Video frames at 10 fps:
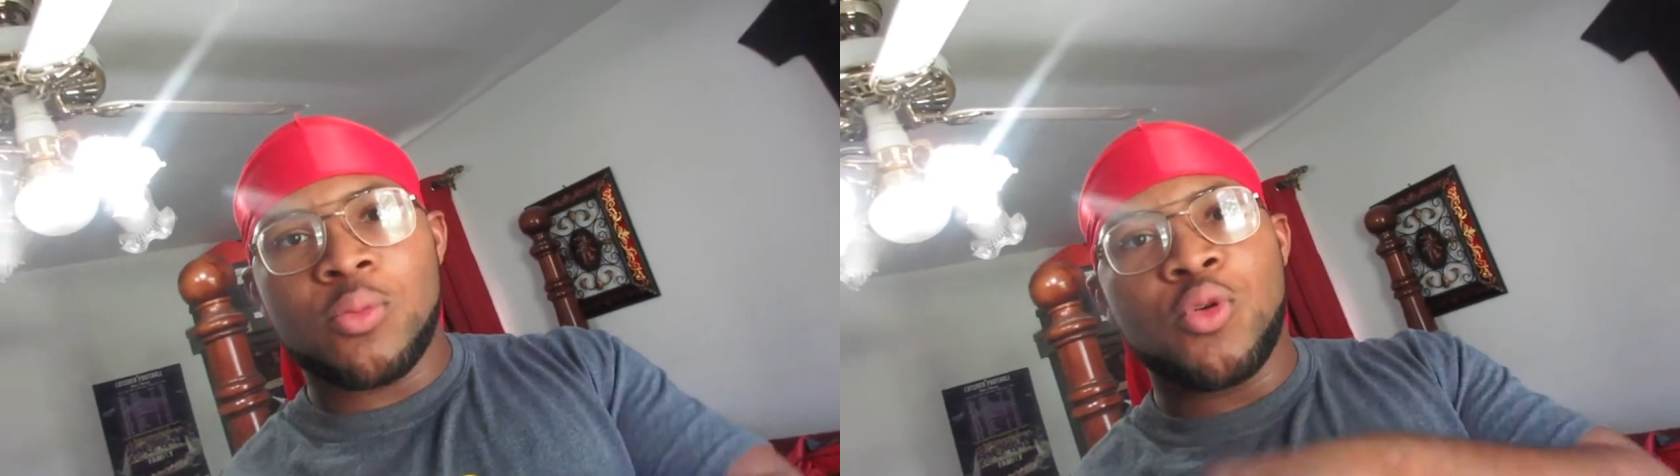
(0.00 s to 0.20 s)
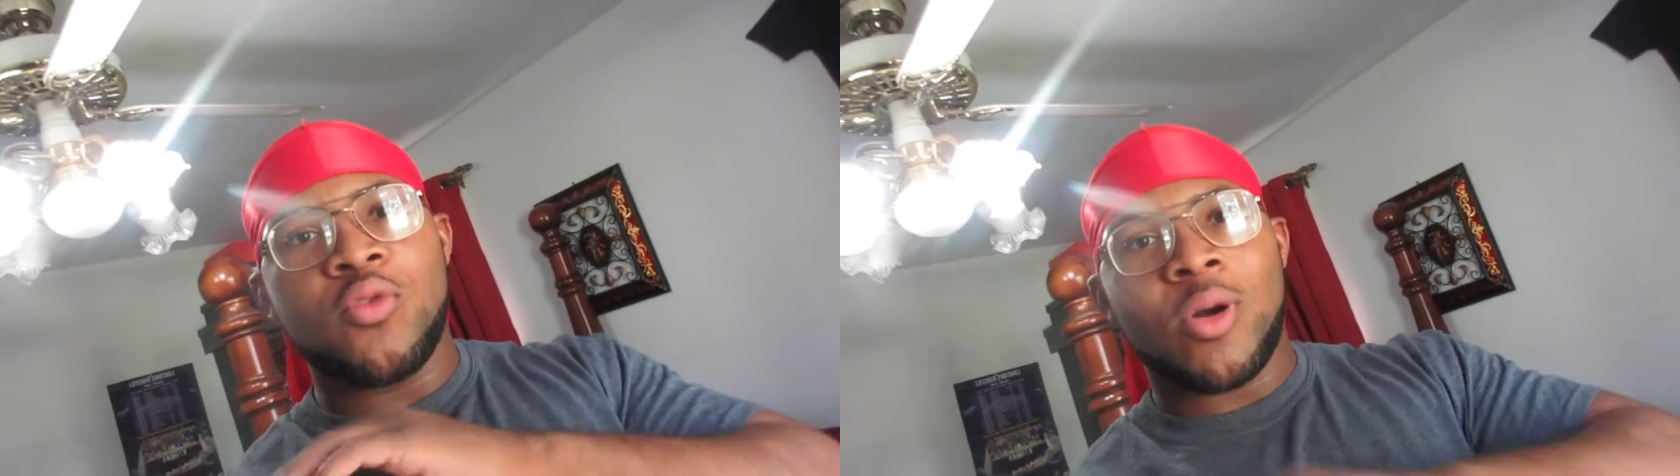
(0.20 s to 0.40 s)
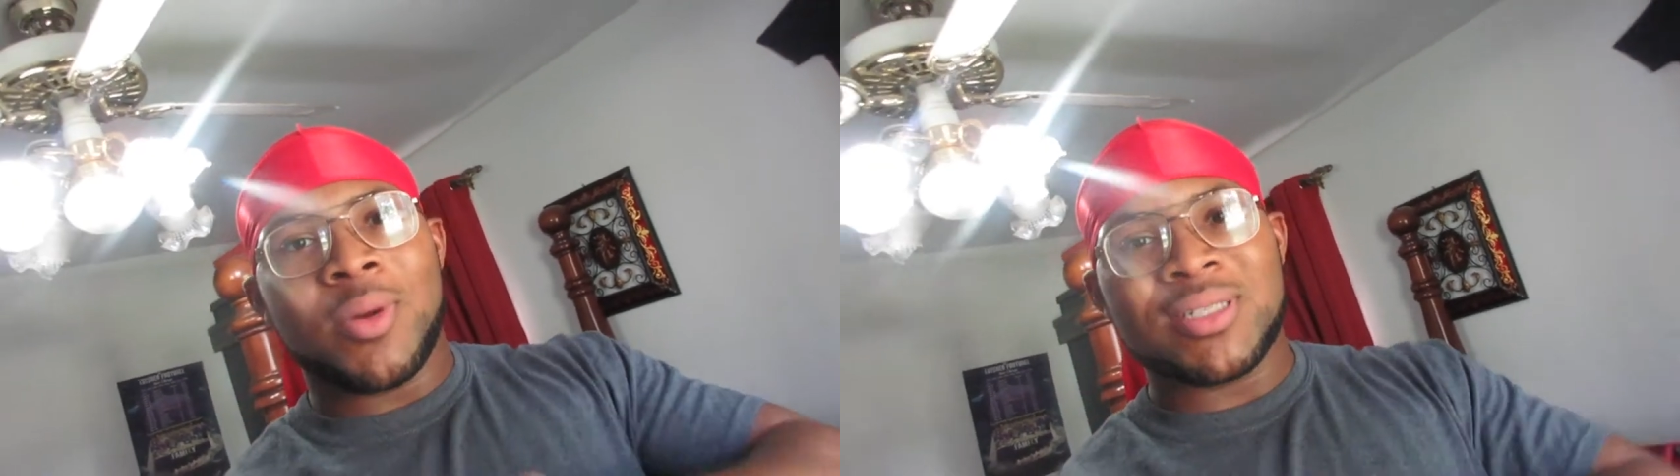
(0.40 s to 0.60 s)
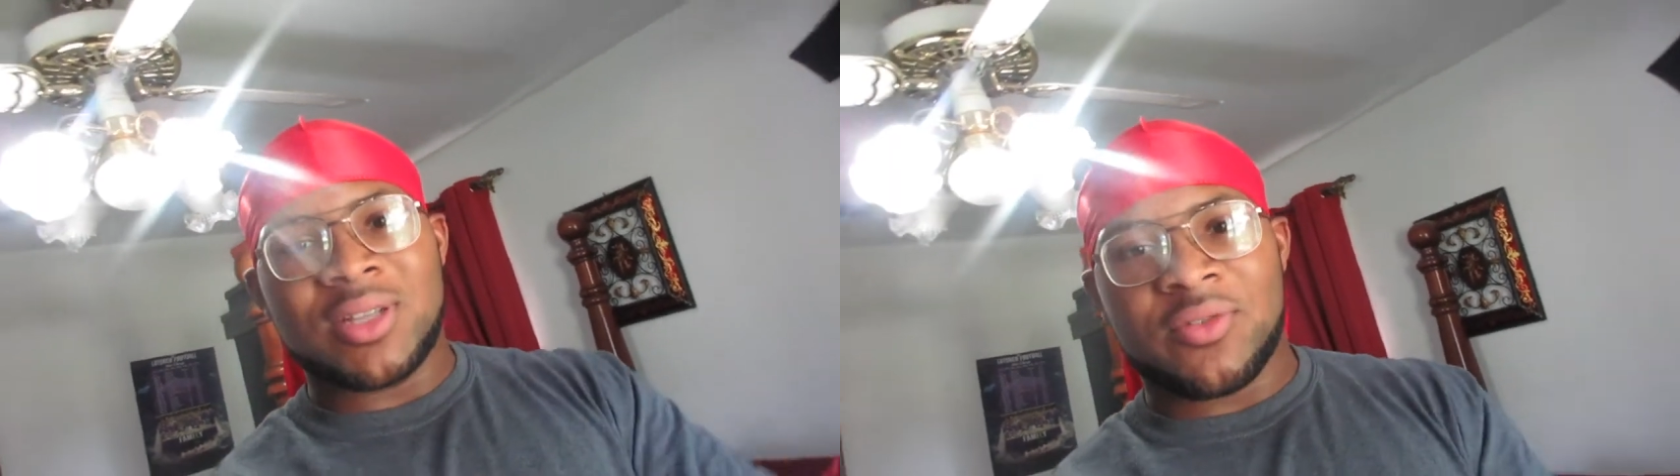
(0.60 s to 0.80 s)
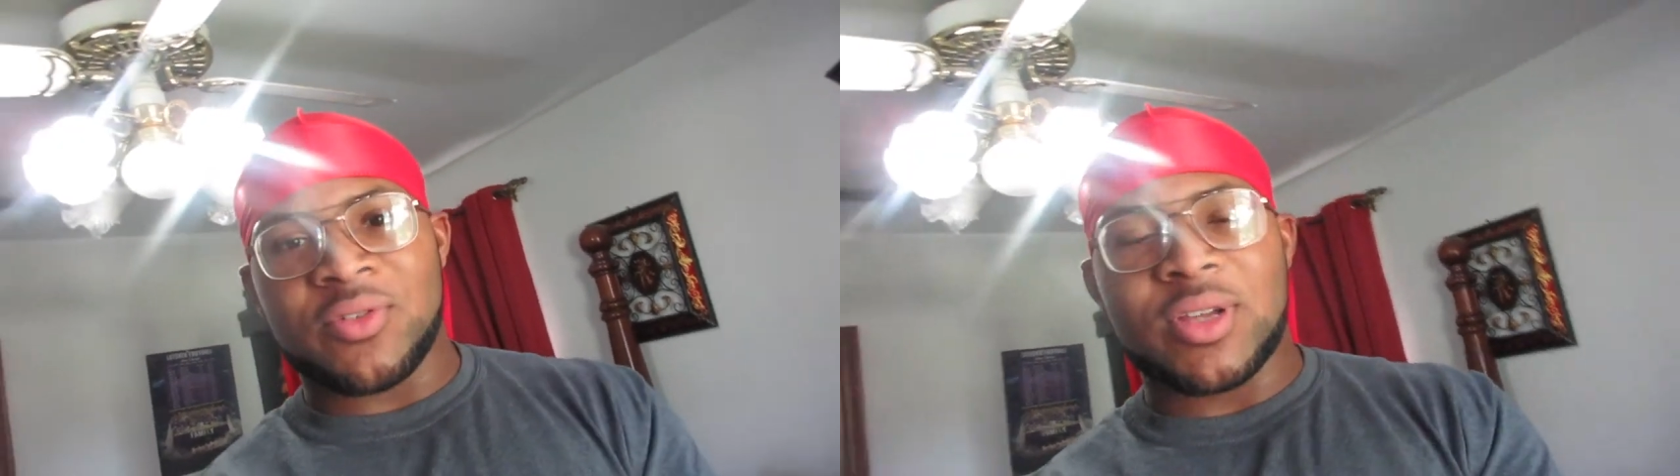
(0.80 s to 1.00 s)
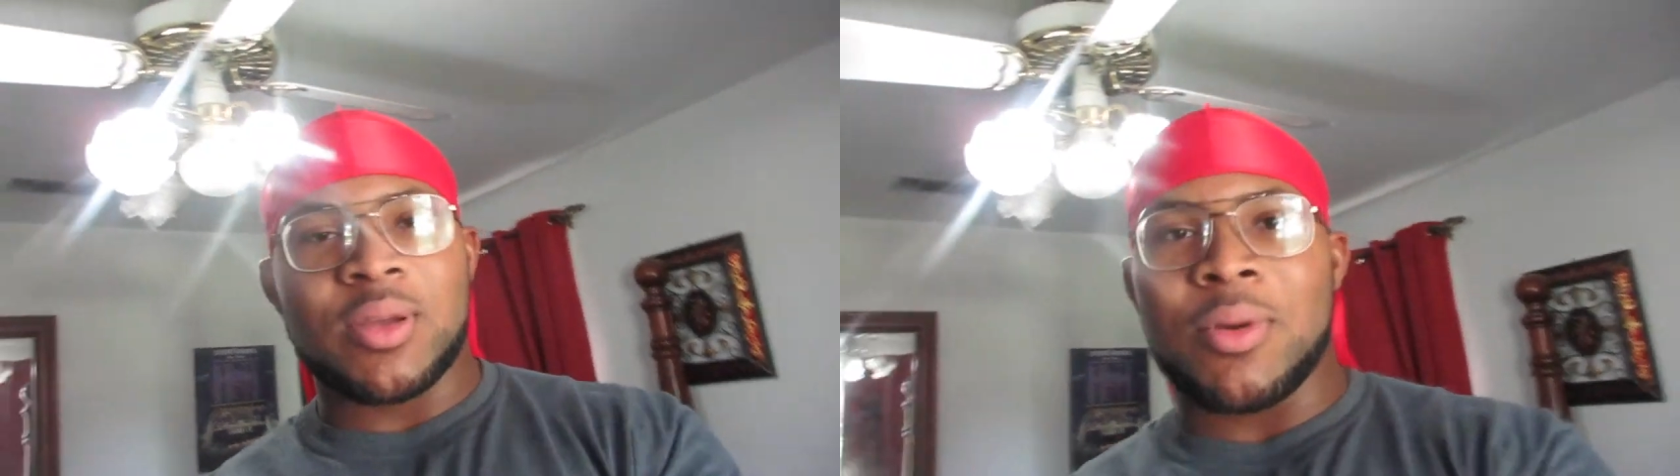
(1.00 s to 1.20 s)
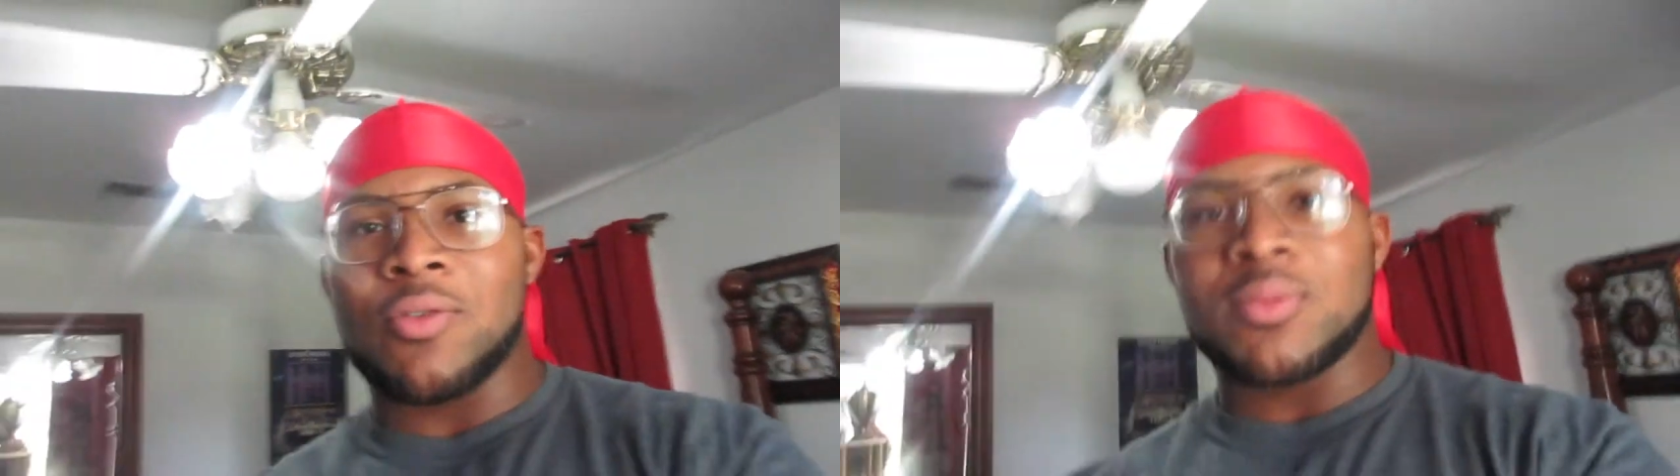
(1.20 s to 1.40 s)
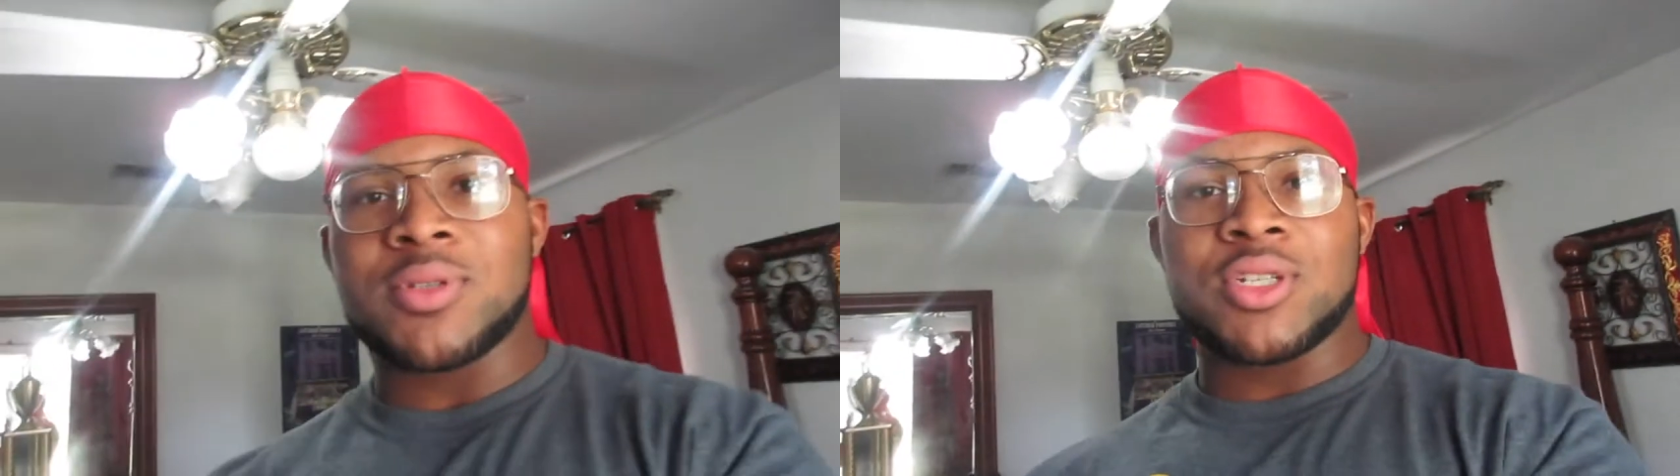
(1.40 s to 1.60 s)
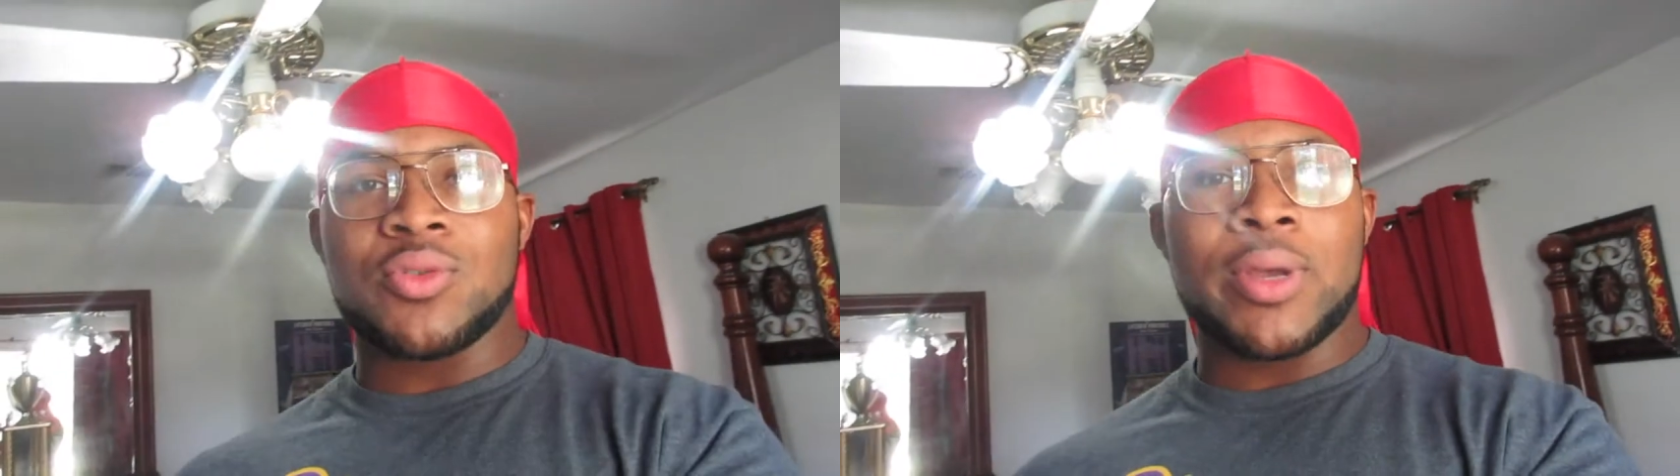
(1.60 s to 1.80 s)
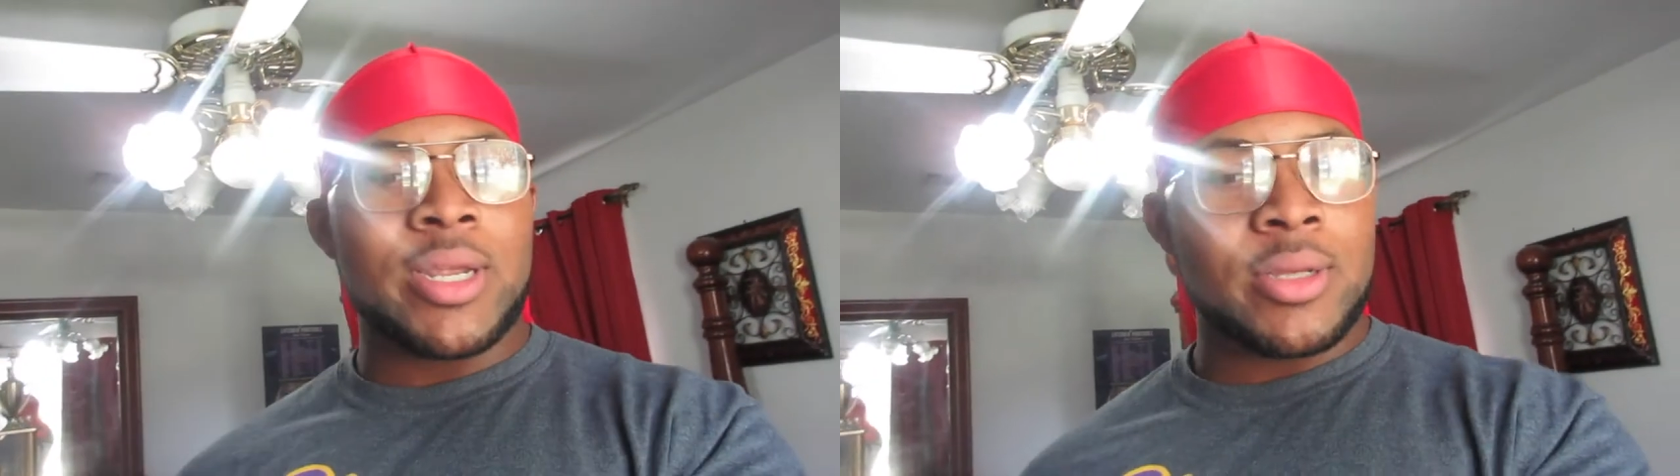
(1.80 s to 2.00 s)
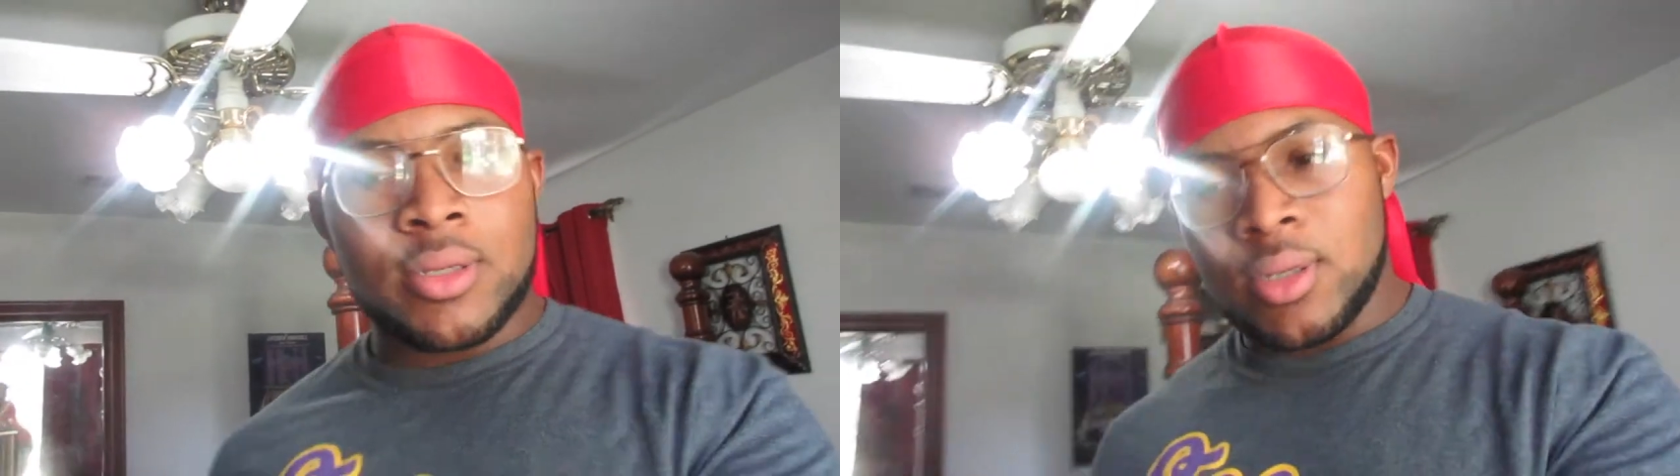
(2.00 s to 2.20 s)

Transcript: move all my stuff in, get my room situated,